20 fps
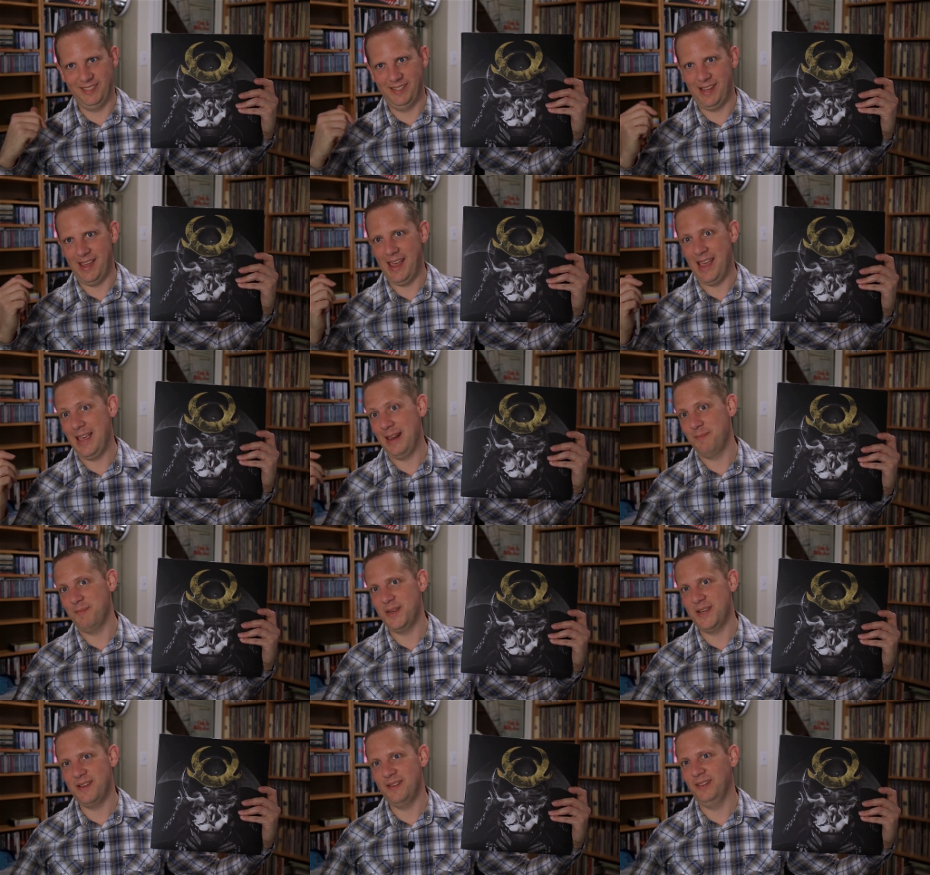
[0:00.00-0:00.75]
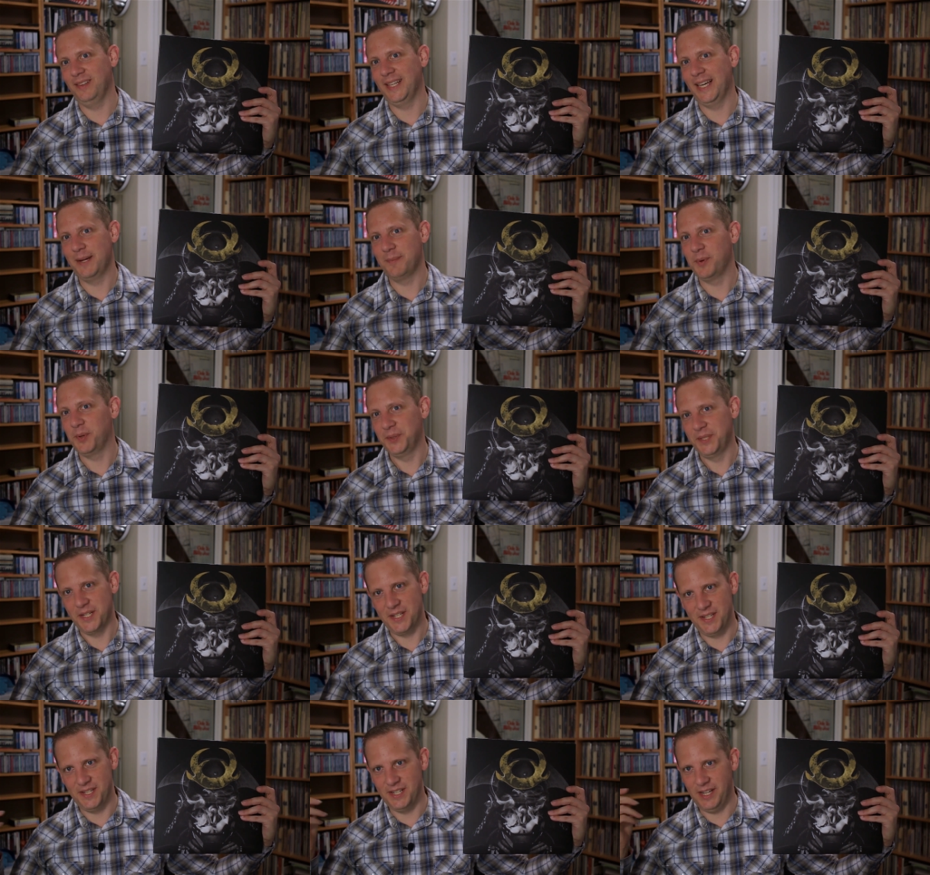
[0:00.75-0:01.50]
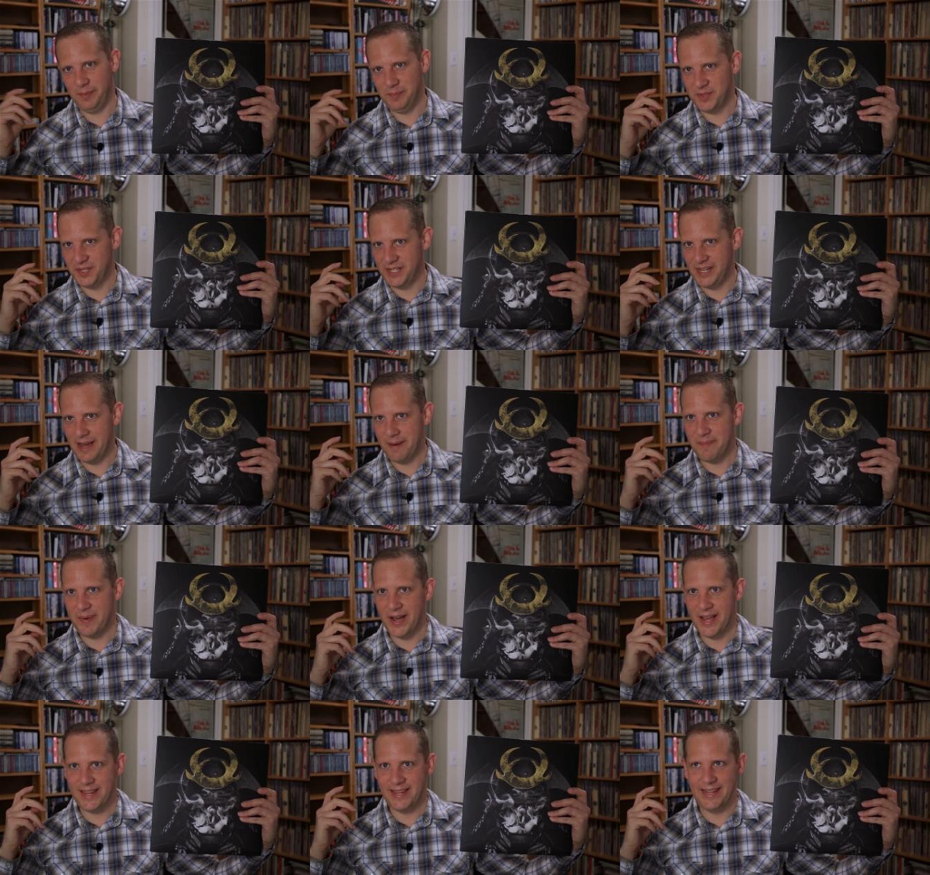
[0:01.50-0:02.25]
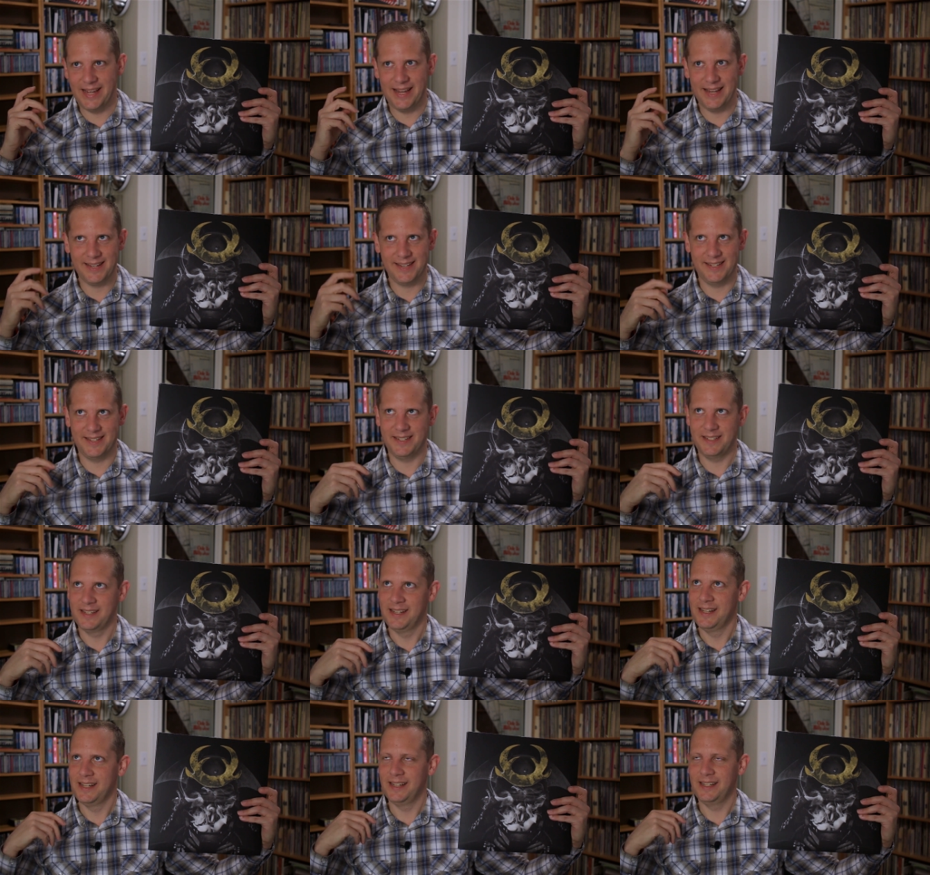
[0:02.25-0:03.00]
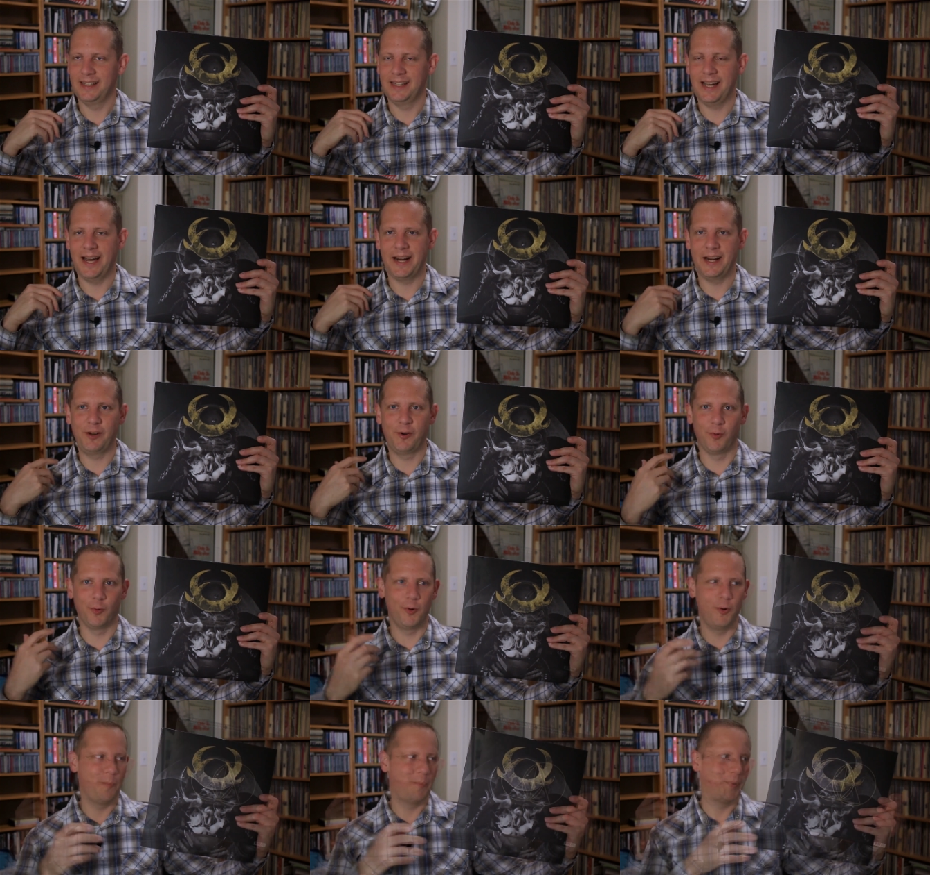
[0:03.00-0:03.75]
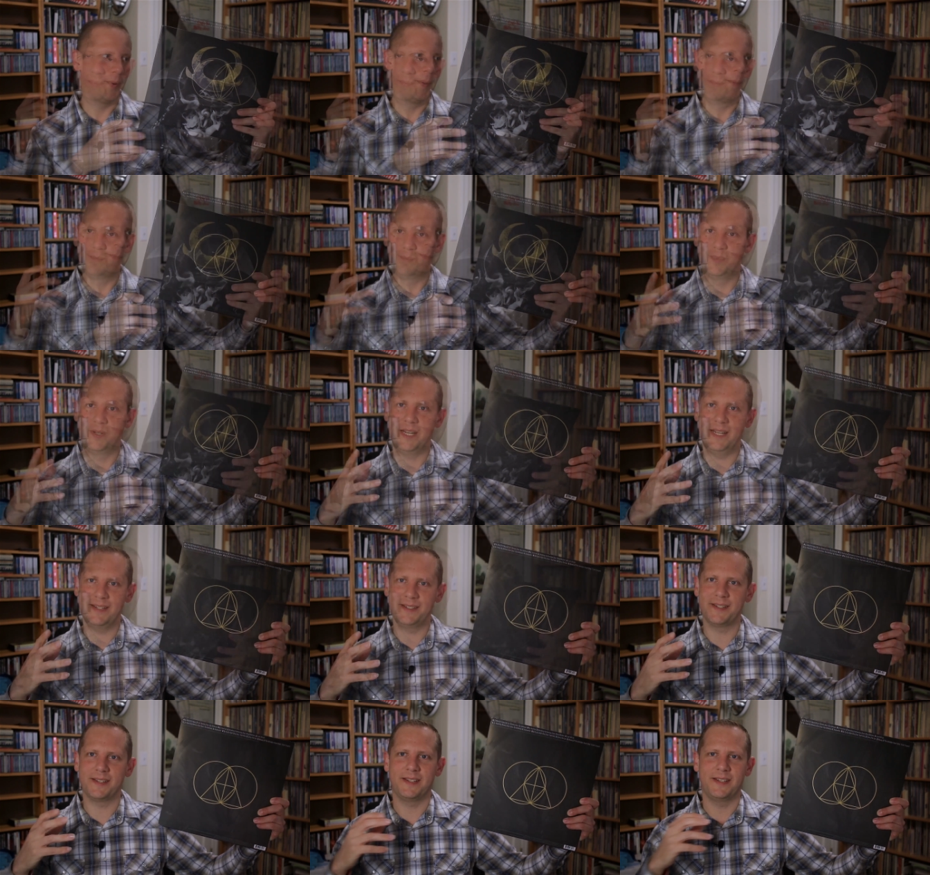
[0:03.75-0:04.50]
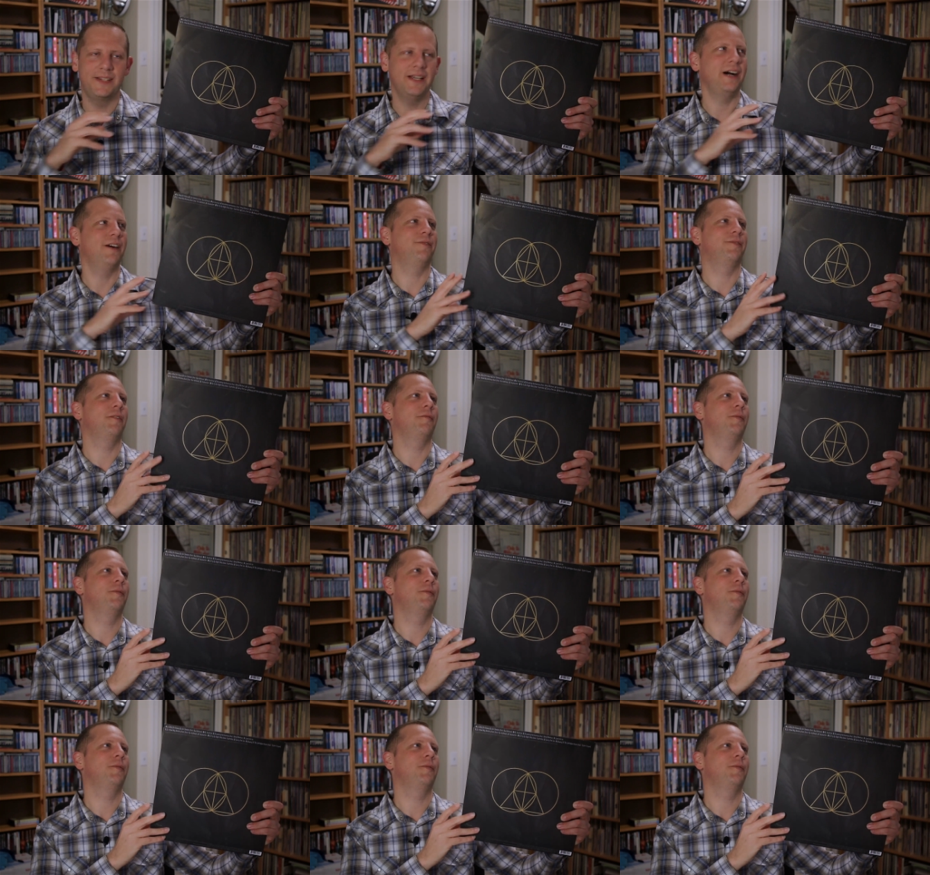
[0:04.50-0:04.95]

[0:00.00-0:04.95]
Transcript: can be labeled as dubstep, I guess, kind of group decent stuff.